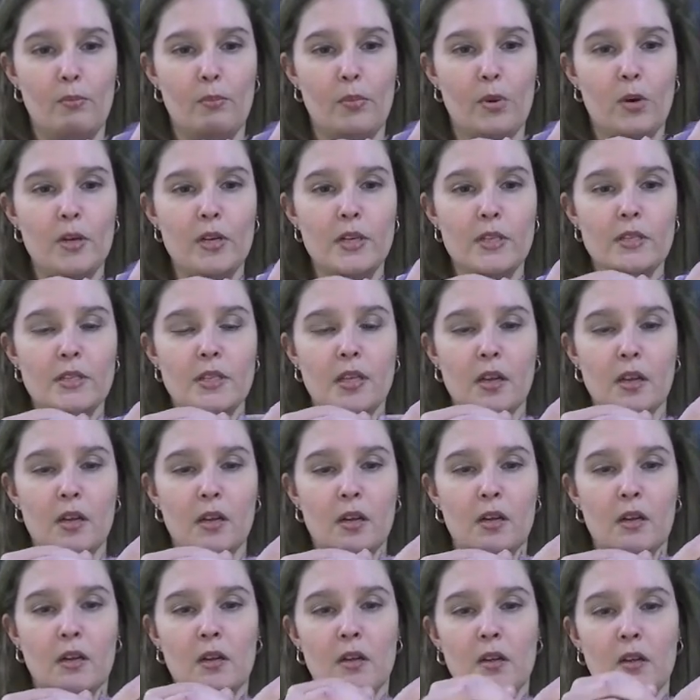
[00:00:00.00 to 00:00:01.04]
put it
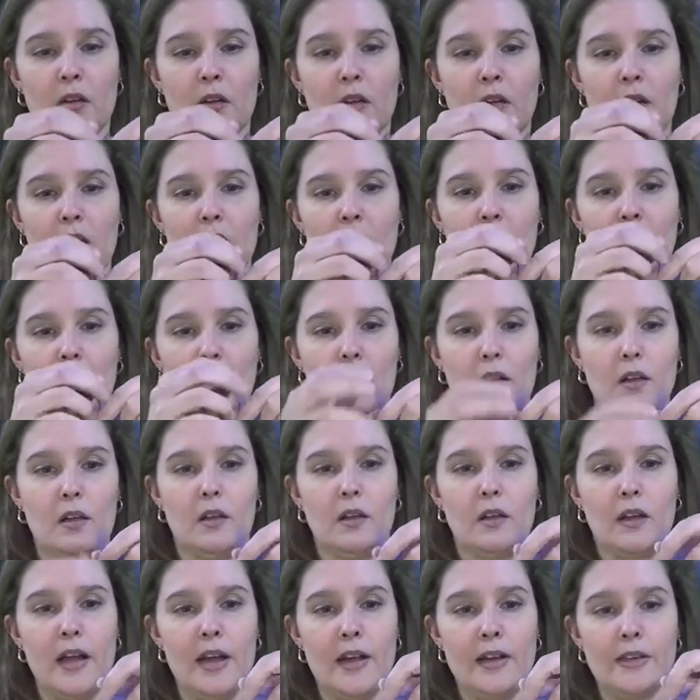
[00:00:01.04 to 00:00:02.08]

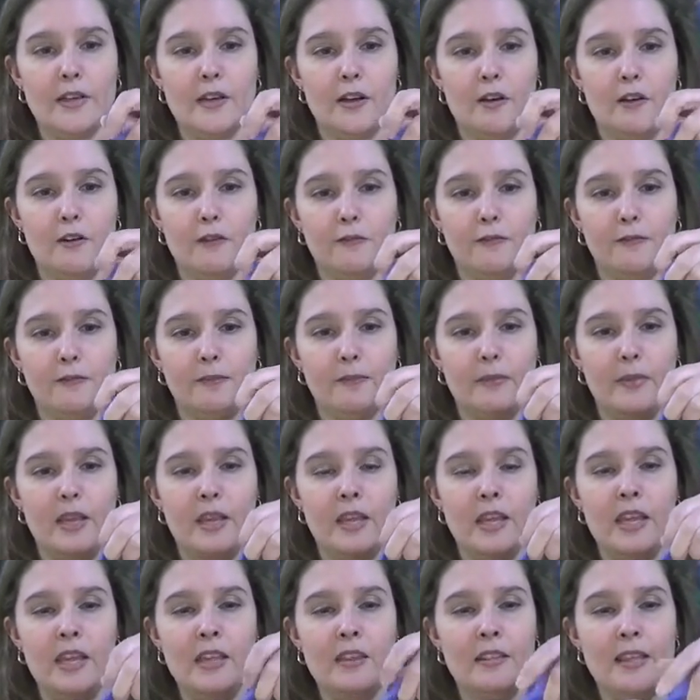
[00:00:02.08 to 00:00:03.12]
kind of
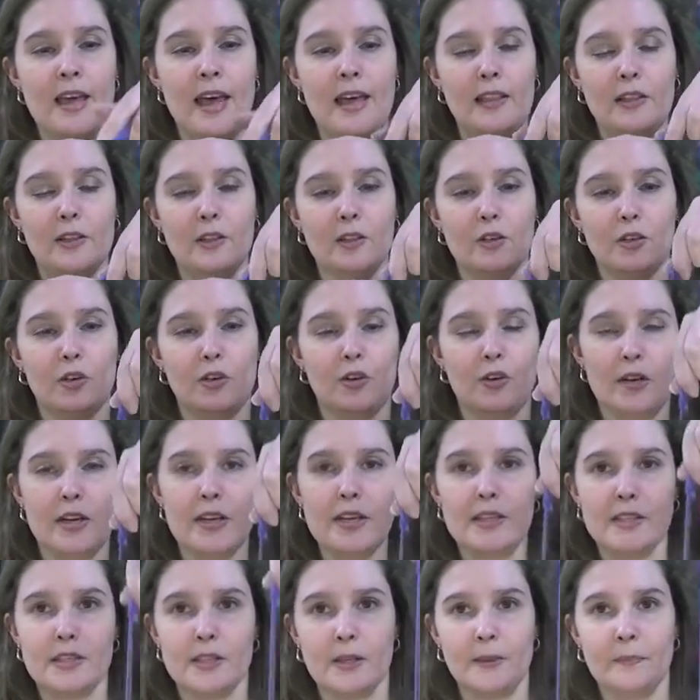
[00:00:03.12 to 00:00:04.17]
in that little
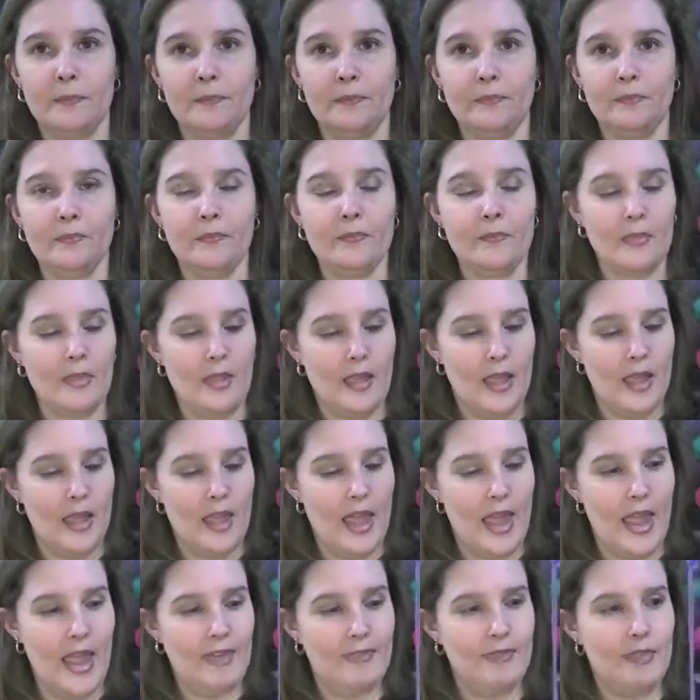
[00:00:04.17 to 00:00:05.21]
crease,
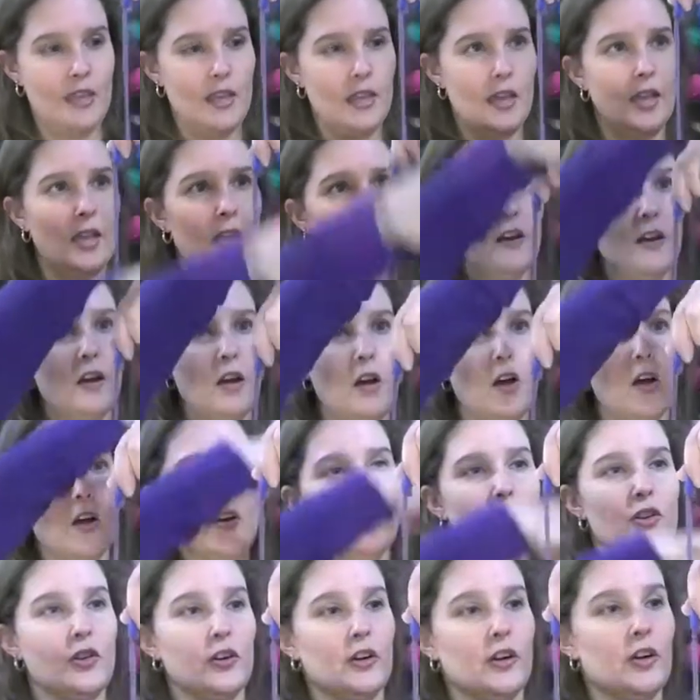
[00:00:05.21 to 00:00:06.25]
and then
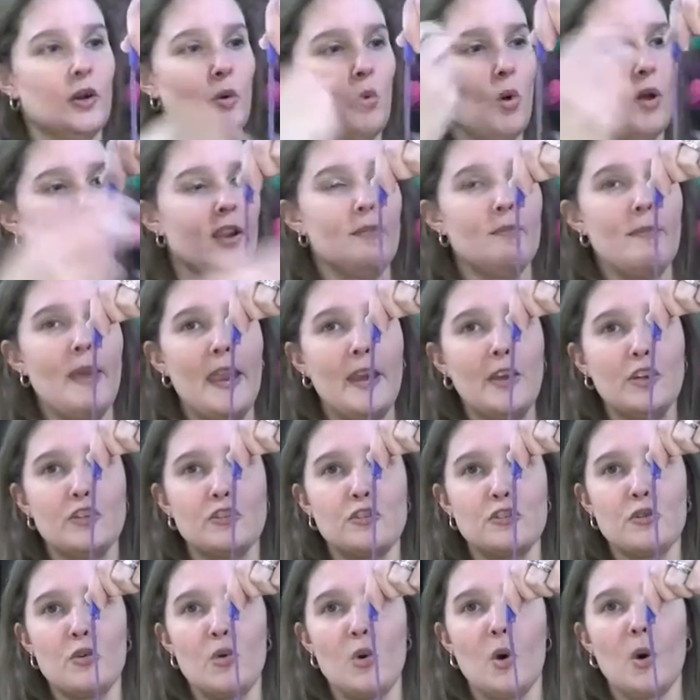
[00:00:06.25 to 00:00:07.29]
you're going to want to make
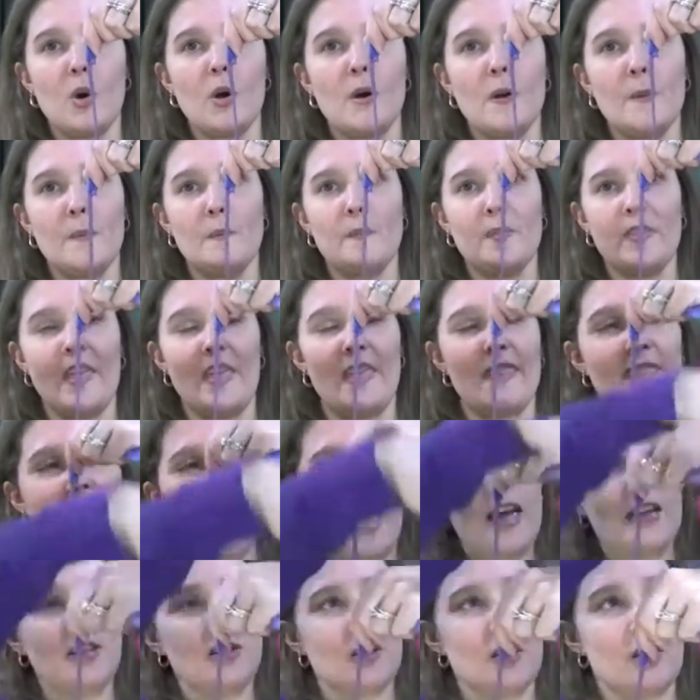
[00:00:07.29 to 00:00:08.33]
sure
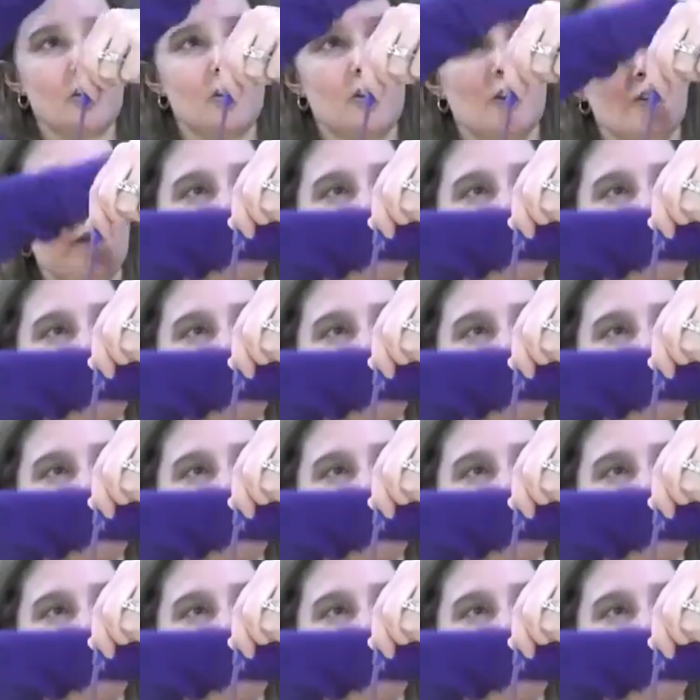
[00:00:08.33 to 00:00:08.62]
that your